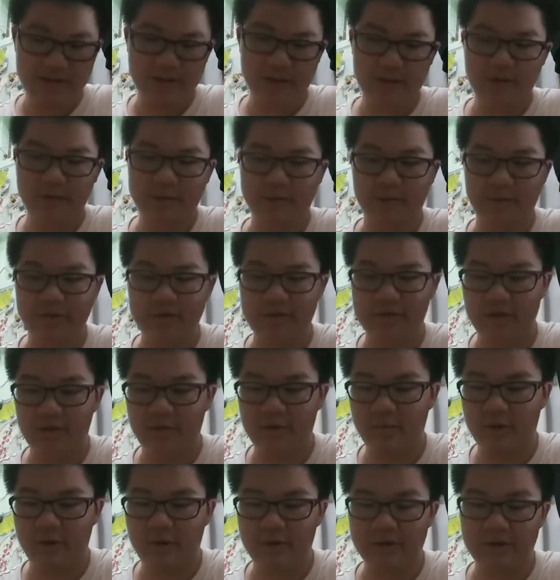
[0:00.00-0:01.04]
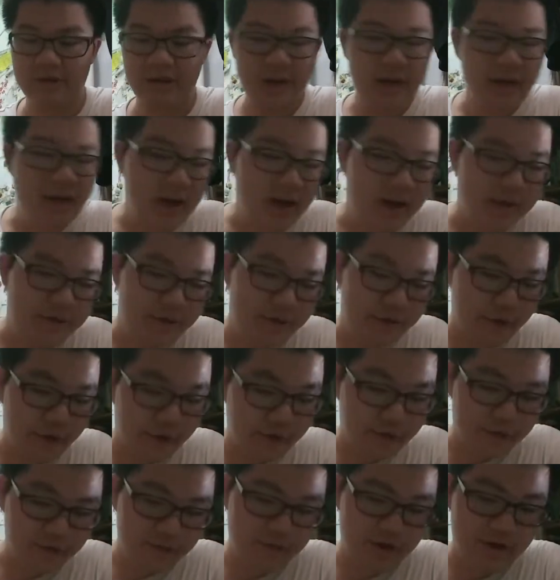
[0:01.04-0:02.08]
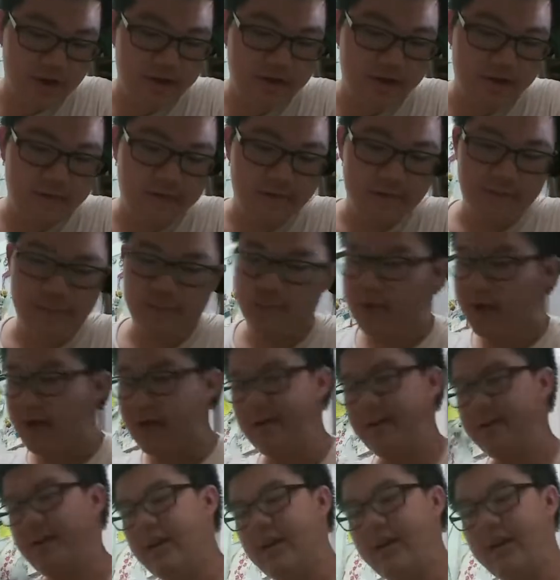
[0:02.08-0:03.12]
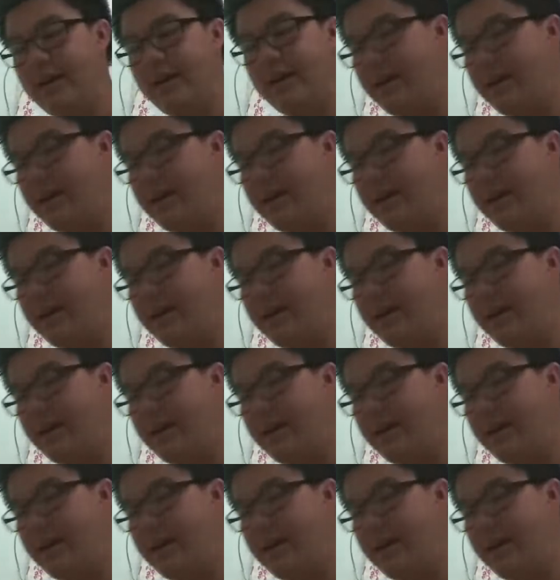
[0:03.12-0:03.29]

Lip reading: looking for the C plates. If only Bandai